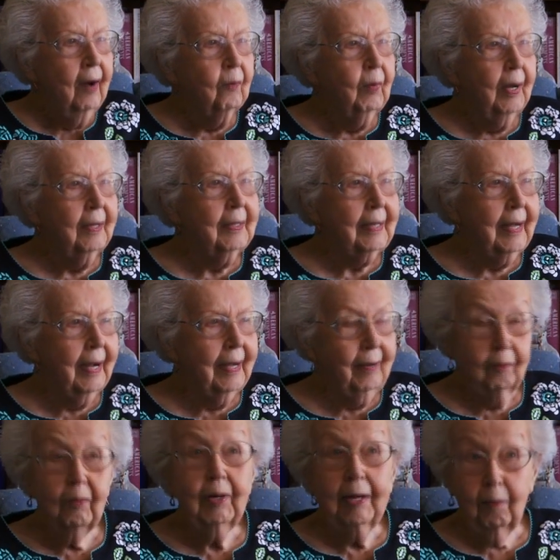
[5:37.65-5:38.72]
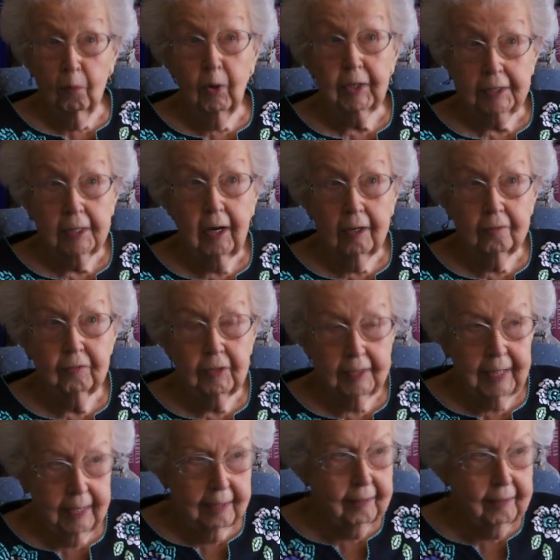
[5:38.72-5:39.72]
Well, I really worked hard for that